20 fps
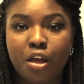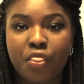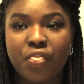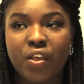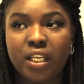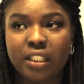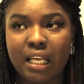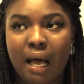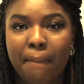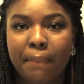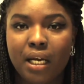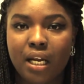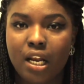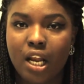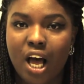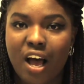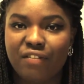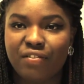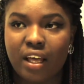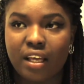things happen in
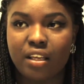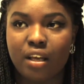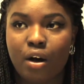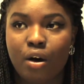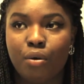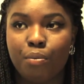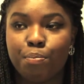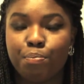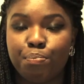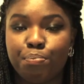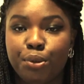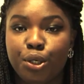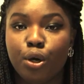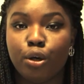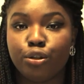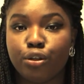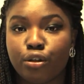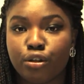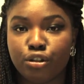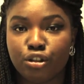life that are
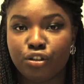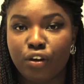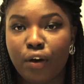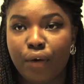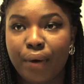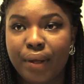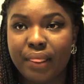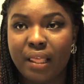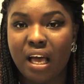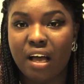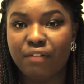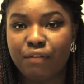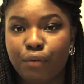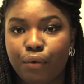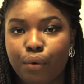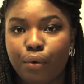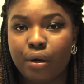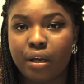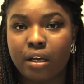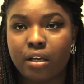beyond your control, and
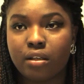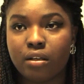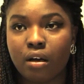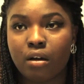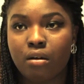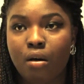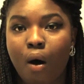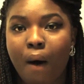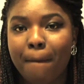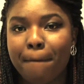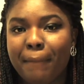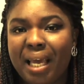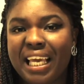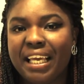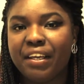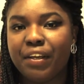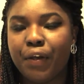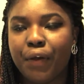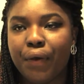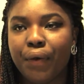therefore it can't
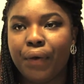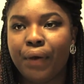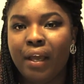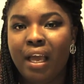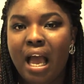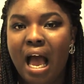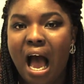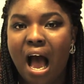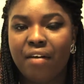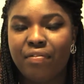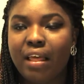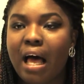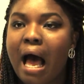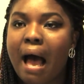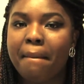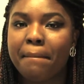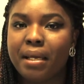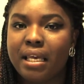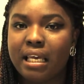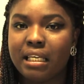make you have that
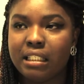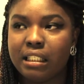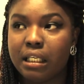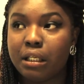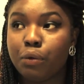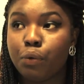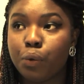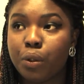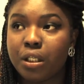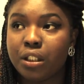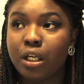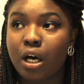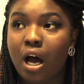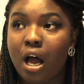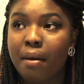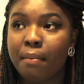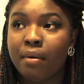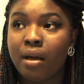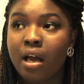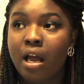happy ending all the
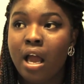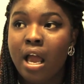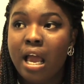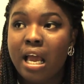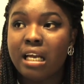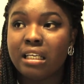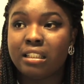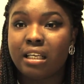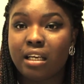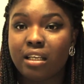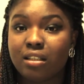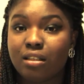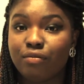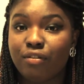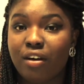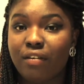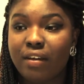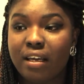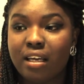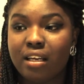time. It takes a
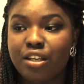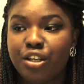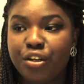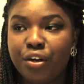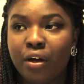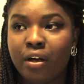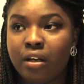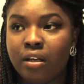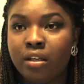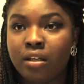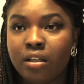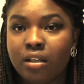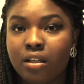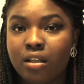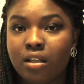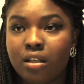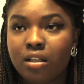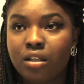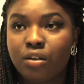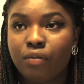very
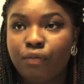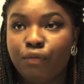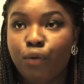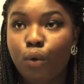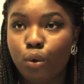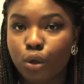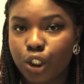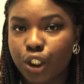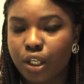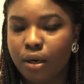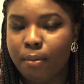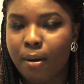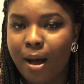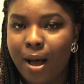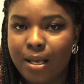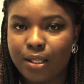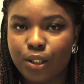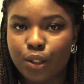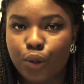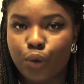fortunate
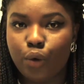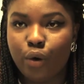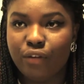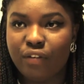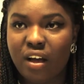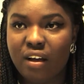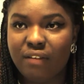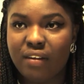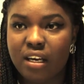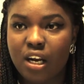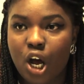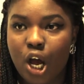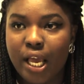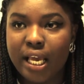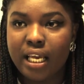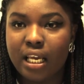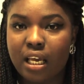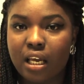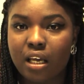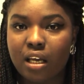person or a very
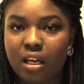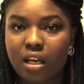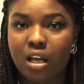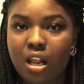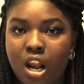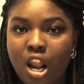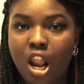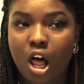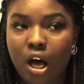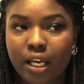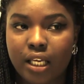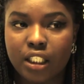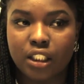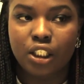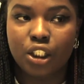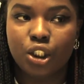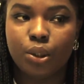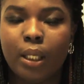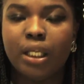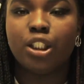like lucky
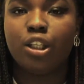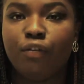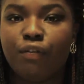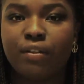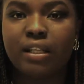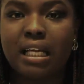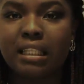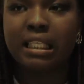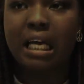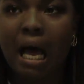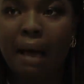situation for that to